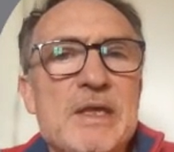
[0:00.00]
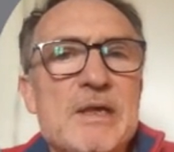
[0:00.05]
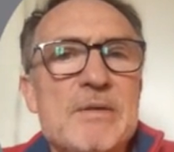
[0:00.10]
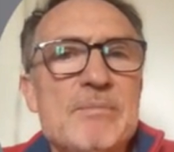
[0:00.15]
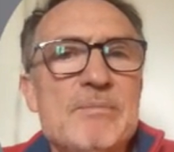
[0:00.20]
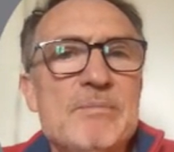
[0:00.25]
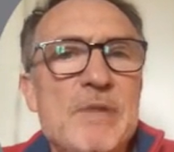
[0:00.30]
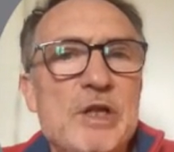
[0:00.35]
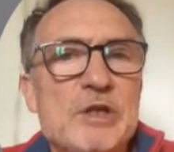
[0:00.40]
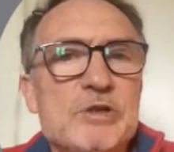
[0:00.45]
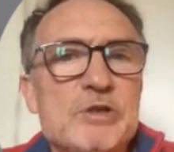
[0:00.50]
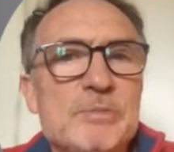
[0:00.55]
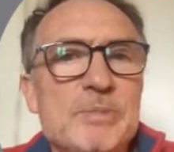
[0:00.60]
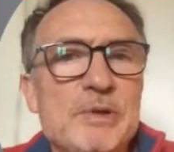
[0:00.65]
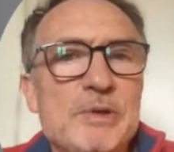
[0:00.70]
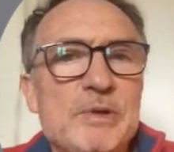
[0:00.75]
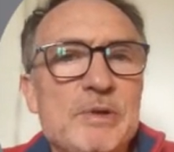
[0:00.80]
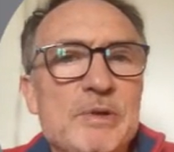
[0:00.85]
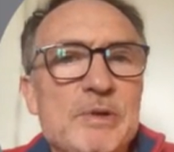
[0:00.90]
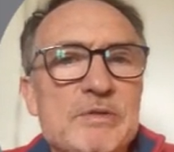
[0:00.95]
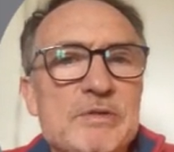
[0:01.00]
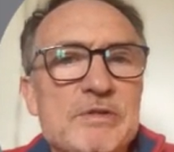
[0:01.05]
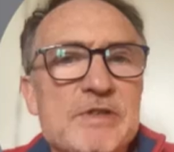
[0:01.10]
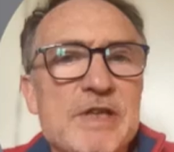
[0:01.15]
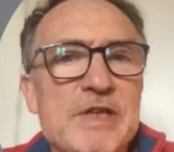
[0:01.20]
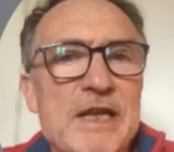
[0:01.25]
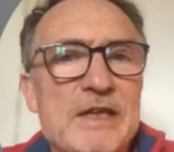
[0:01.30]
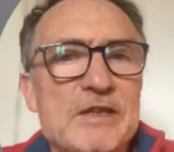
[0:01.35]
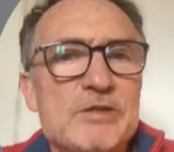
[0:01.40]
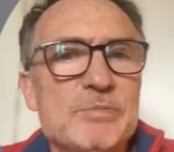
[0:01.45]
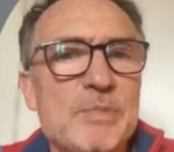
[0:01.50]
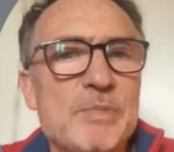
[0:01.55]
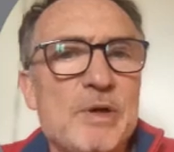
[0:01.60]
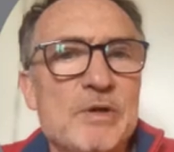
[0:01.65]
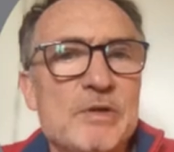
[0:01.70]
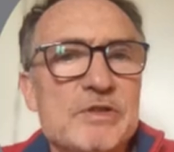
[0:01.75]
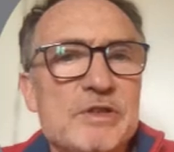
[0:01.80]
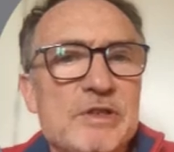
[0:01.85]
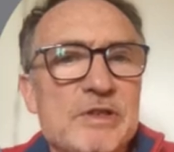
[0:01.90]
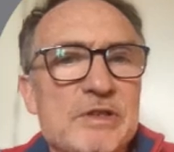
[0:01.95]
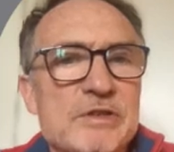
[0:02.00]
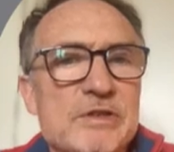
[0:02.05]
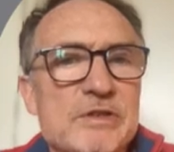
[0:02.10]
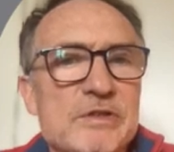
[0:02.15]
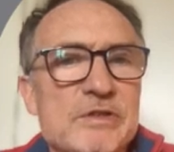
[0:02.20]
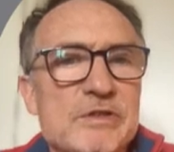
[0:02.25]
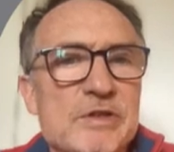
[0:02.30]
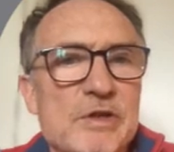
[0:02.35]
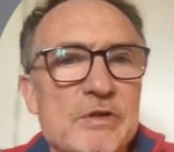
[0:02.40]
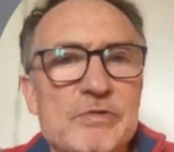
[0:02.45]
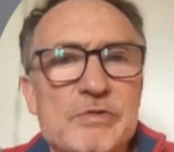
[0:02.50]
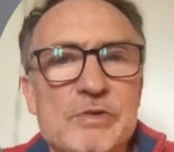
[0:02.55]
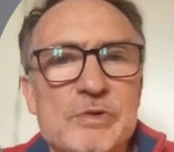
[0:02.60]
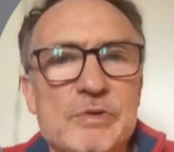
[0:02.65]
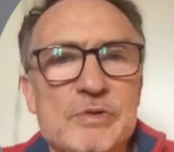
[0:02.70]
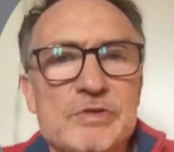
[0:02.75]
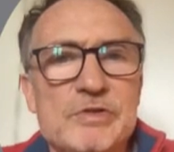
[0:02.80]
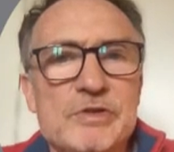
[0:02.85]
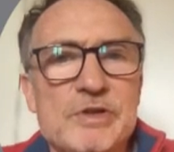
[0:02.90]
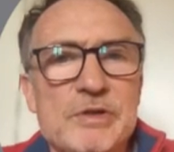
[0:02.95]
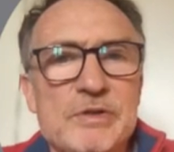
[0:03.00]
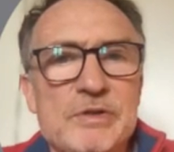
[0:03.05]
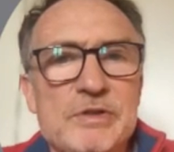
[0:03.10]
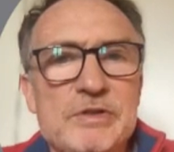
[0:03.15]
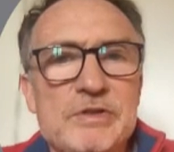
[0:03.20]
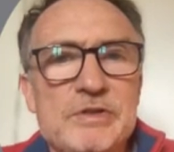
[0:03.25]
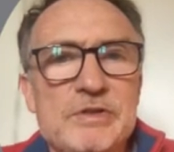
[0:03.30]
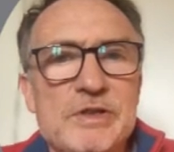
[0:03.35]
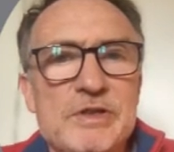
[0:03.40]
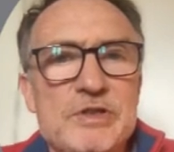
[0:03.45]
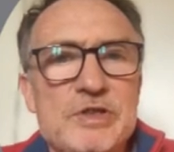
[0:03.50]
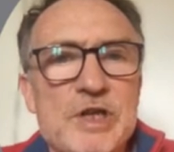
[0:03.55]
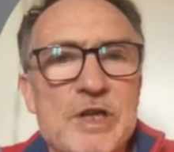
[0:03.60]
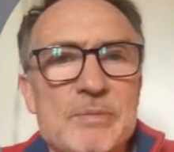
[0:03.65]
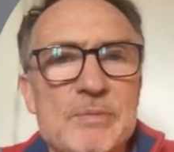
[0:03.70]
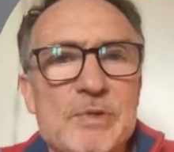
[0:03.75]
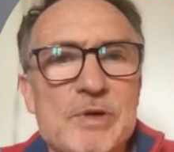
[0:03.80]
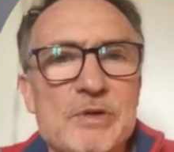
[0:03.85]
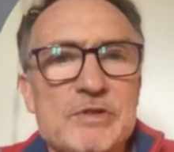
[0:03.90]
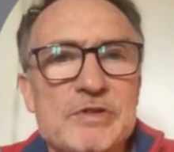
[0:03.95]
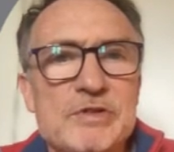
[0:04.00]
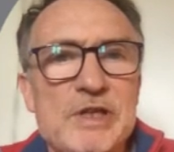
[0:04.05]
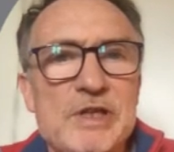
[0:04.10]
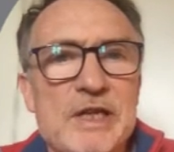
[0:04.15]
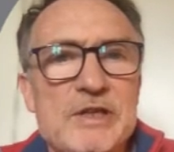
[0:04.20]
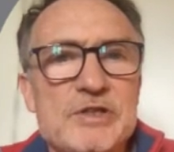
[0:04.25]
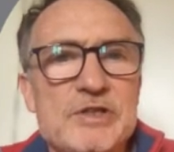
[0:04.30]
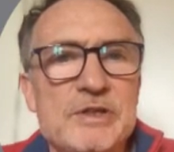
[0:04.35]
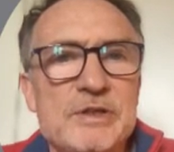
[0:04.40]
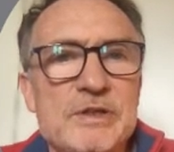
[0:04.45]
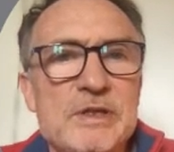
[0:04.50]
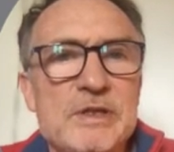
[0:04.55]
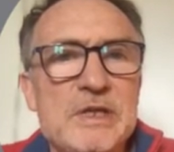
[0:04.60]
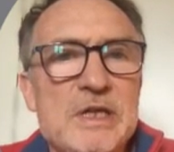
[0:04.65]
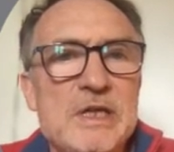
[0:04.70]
multiple text boxes, and so forth. So this is a checkbox selection.